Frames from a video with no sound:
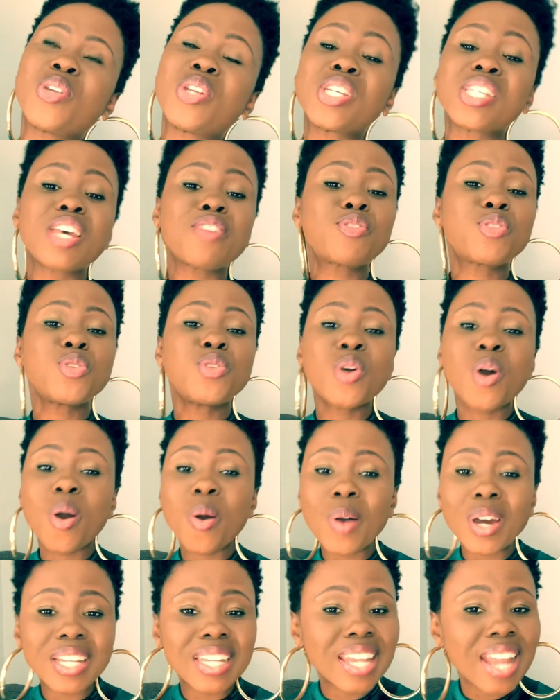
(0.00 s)
to know
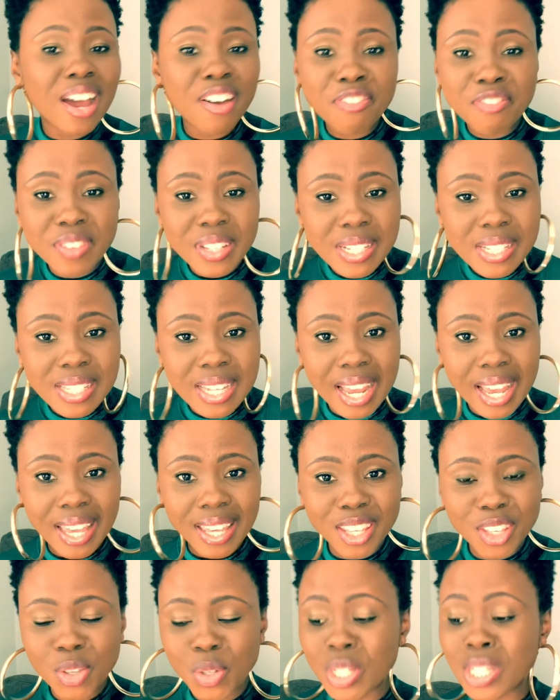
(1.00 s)
what love feels like.
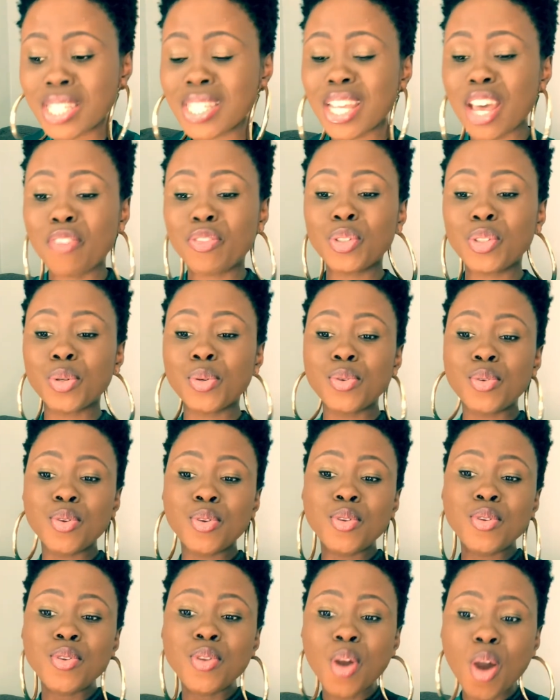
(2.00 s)
You deserve to
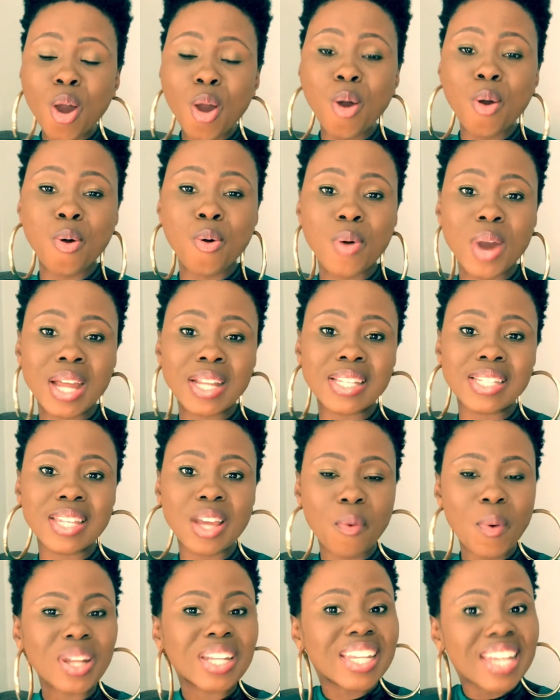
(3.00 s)
know
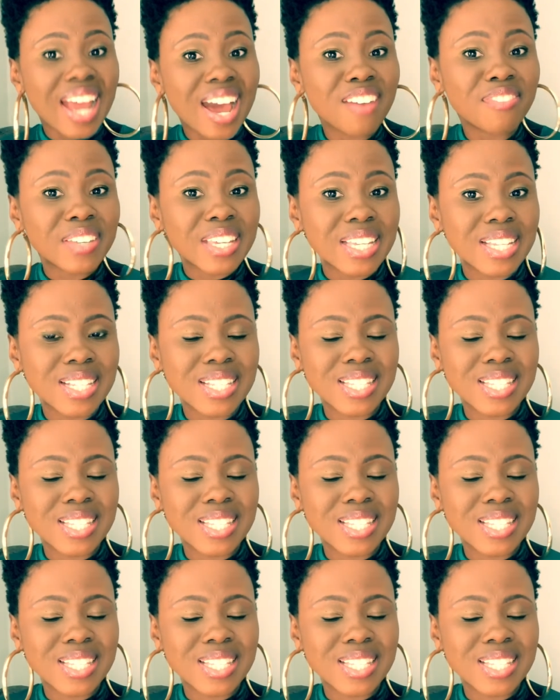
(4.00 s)
what love is.